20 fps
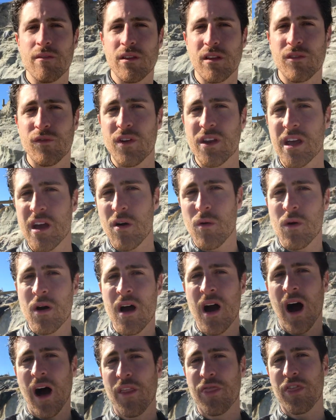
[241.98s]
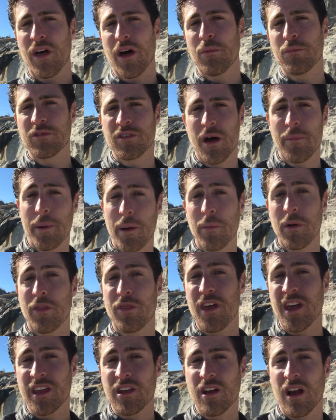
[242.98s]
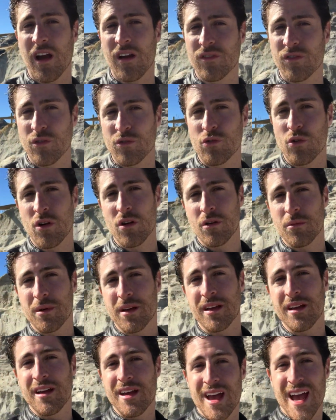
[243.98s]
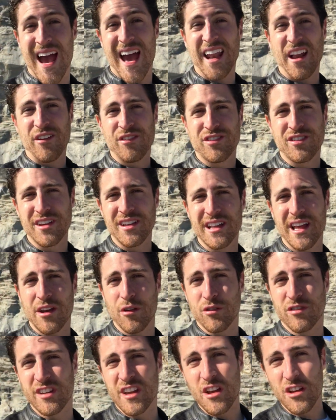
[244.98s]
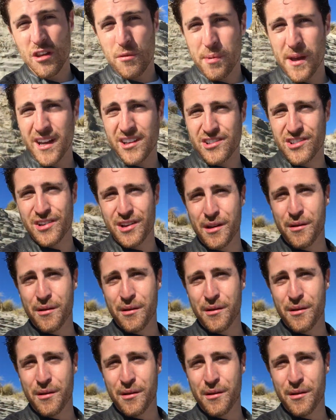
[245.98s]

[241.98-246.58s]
this video a thumbs up. I want to thank you guys for joining me, and I'll see you later. See you on the beach.